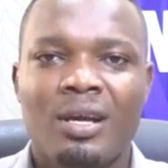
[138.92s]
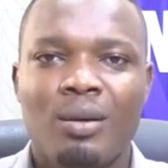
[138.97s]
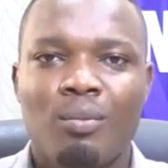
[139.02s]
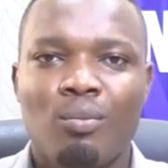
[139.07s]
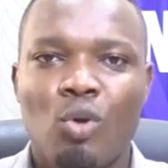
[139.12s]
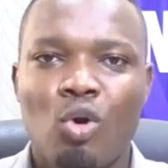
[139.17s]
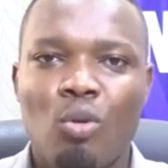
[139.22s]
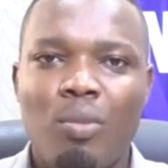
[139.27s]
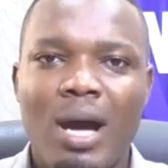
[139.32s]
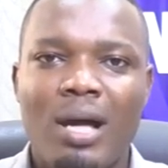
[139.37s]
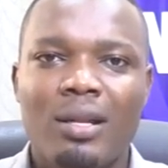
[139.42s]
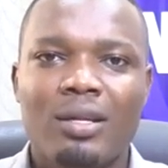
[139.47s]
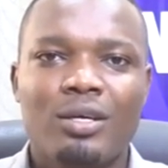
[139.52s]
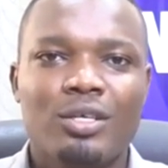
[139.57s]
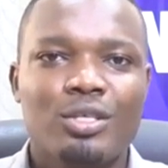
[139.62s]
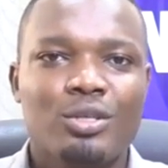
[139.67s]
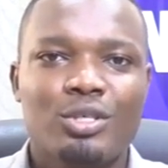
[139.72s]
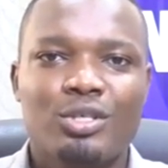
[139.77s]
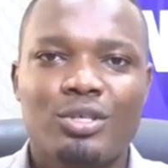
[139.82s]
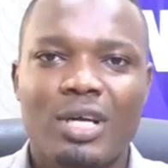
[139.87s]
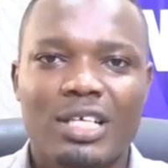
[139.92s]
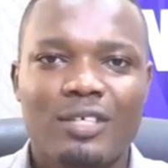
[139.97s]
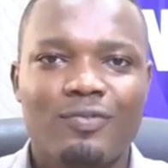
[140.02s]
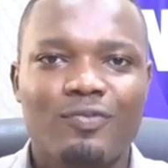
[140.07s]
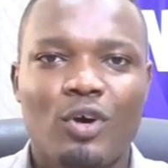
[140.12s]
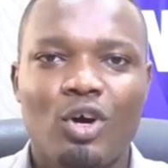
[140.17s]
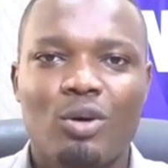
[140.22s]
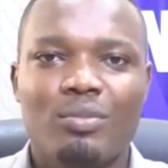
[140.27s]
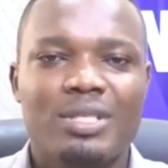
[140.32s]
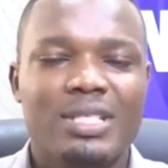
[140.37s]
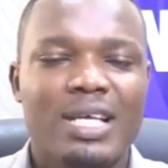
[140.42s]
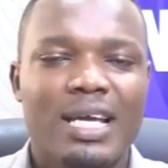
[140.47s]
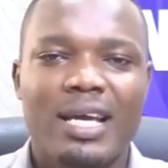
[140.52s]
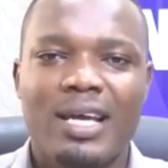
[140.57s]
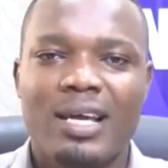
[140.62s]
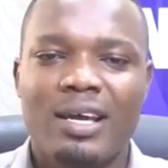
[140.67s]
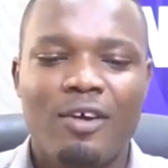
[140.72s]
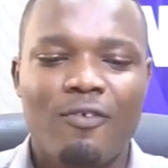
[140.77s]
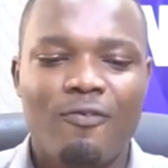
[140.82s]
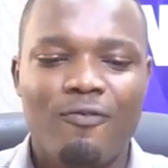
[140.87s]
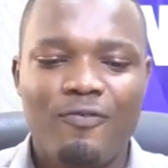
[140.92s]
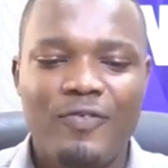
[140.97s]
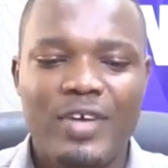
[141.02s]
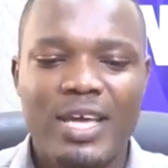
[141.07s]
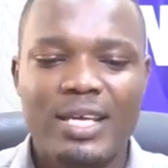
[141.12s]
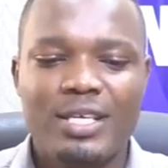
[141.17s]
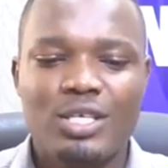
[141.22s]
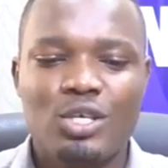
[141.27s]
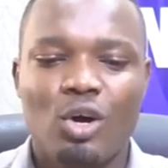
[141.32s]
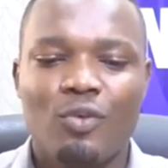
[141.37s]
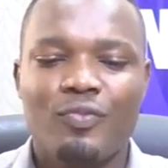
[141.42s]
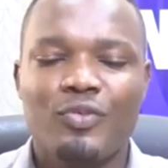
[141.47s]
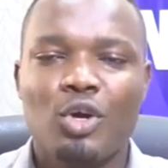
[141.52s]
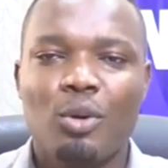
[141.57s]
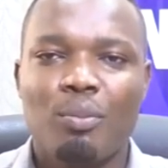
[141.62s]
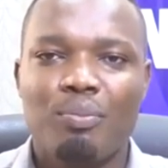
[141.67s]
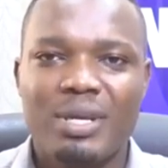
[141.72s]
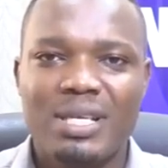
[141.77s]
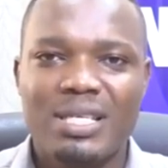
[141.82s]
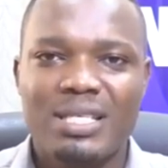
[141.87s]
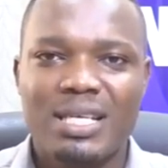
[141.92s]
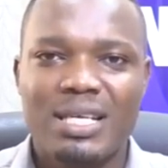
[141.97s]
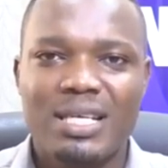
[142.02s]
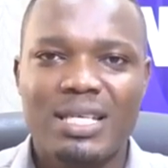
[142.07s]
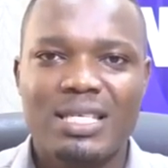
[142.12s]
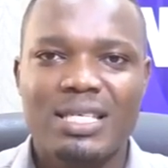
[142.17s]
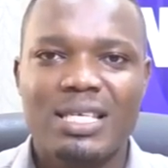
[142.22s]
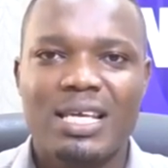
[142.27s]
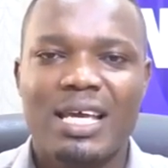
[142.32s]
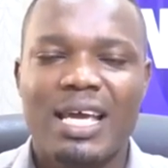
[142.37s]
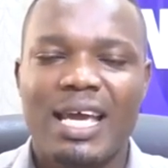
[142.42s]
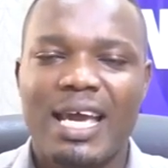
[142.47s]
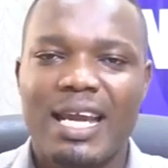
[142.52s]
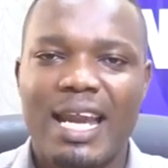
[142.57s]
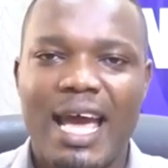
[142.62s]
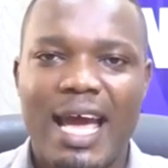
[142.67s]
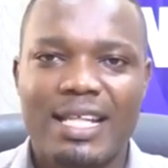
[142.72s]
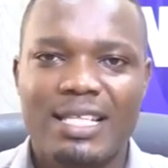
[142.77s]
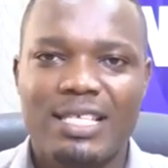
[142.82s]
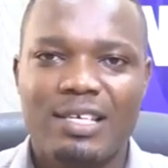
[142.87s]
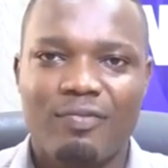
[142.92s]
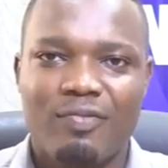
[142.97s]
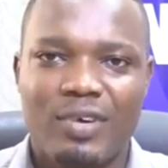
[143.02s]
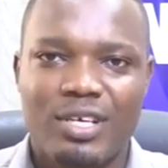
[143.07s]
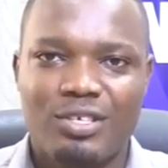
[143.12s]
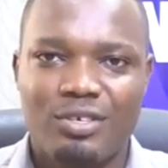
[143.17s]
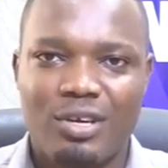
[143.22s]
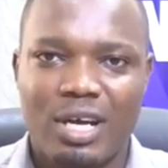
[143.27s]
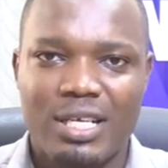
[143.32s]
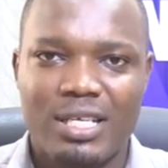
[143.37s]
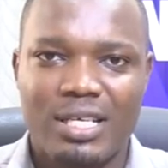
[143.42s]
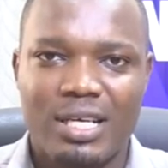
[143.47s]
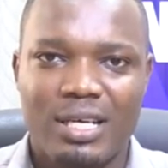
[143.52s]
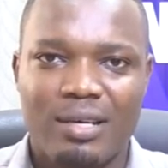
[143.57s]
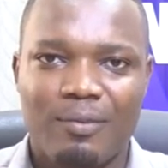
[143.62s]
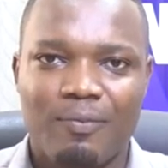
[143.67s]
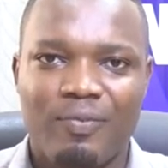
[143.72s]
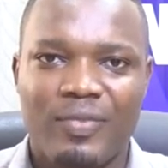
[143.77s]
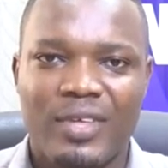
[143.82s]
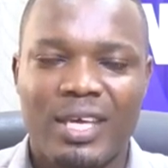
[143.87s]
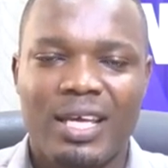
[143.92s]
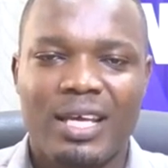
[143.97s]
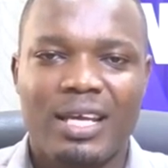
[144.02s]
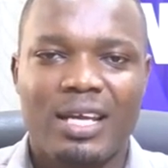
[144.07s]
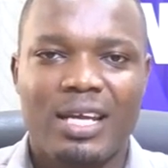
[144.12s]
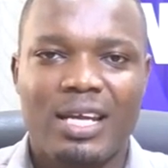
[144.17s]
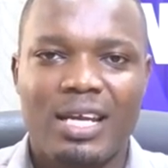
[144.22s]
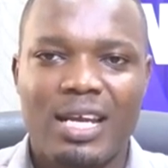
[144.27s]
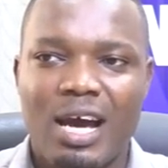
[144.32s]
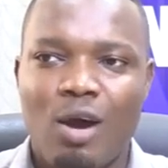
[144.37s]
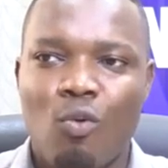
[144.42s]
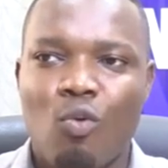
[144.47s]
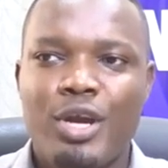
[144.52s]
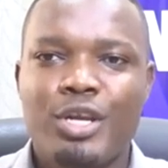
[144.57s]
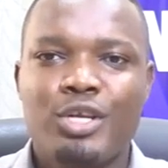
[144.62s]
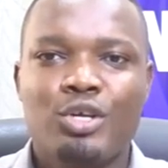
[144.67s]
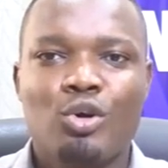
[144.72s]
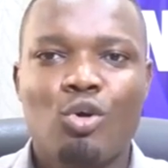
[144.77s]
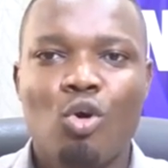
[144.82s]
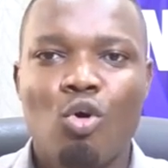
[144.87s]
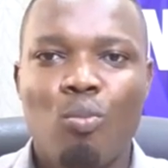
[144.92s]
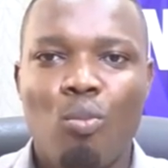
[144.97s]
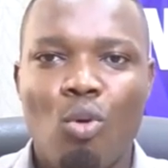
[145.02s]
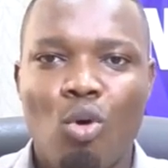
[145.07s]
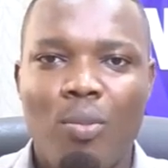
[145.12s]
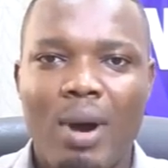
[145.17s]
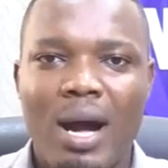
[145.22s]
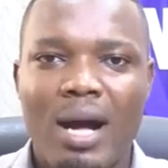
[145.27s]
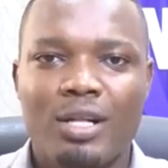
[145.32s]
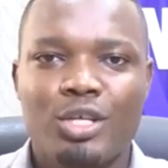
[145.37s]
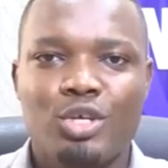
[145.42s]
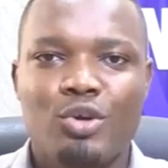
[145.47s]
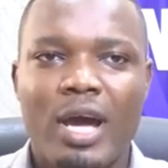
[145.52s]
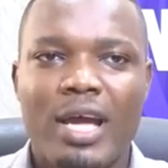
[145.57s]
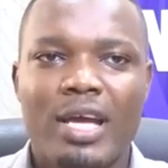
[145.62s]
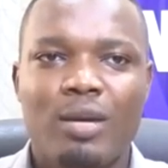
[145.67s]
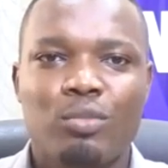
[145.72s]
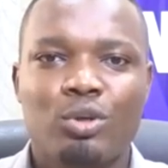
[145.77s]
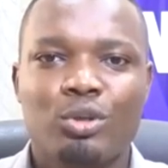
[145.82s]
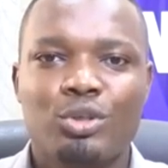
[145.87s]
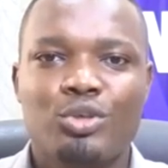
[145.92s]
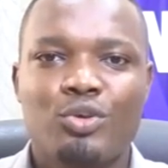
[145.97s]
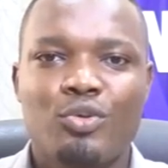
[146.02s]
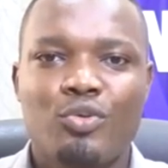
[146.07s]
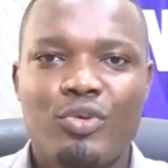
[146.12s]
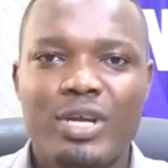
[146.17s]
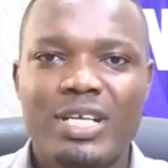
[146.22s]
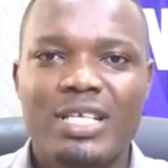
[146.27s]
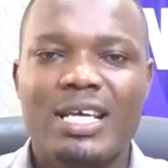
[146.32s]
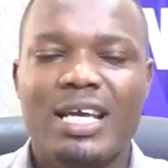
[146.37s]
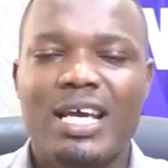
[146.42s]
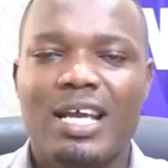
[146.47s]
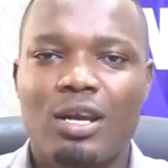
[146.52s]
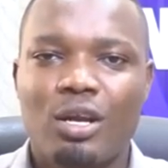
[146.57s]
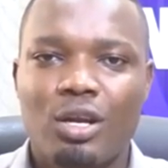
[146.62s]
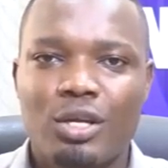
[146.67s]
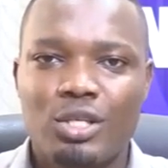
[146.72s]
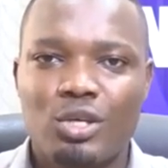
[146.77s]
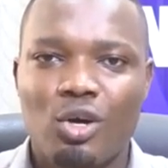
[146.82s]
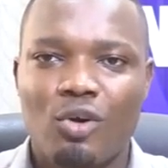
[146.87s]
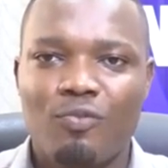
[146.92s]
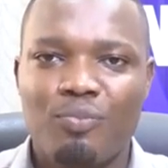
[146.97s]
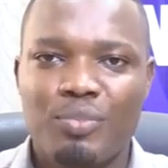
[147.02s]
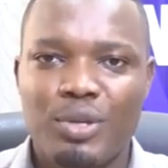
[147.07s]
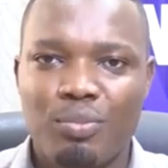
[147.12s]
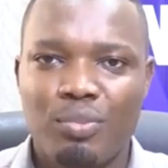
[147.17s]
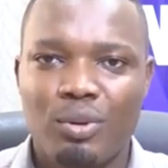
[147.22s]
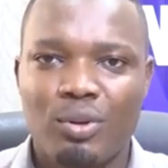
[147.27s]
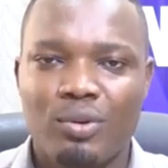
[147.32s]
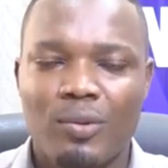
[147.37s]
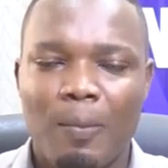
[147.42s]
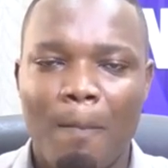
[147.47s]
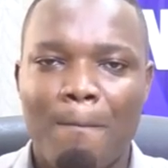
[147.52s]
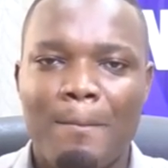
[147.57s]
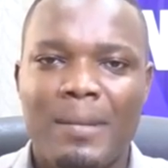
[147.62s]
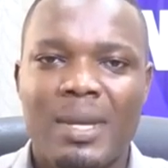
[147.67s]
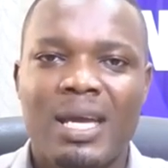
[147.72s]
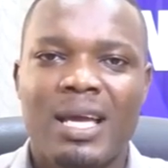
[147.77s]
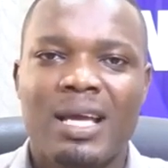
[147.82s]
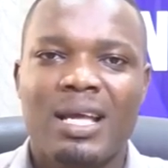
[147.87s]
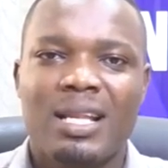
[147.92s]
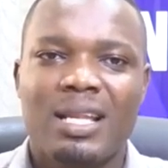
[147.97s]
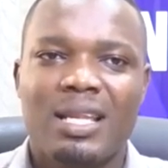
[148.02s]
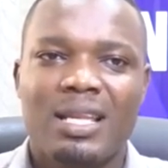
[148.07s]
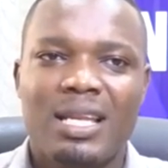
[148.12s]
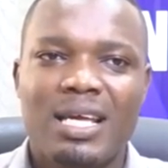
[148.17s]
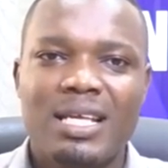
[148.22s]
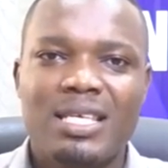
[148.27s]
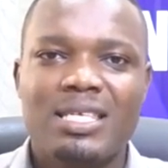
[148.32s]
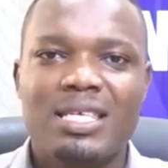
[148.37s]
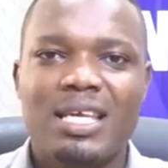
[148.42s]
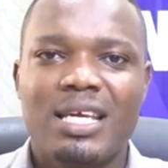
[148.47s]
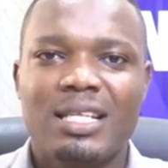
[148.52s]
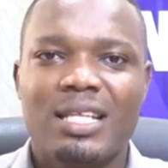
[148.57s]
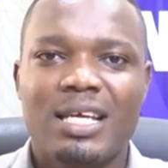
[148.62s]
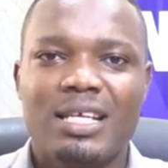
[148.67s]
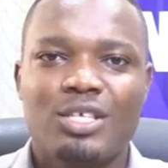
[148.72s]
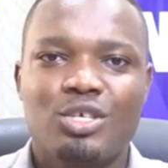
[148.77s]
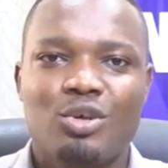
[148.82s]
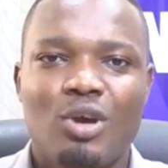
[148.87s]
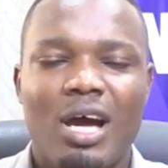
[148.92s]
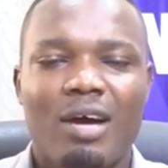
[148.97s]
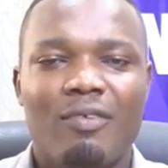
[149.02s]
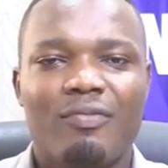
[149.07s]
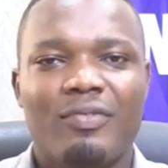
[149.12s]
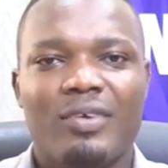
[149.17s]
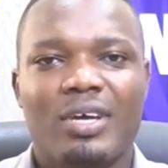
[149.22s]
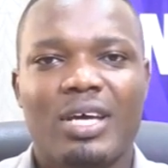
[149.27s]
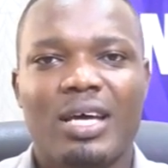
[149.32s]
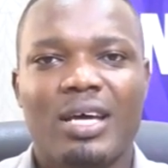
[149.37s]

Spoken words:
Mobile also transforms the face of your business and IT infrastructure. Now, when you go mobile, you are able to reach a lot of people. Let's say that you have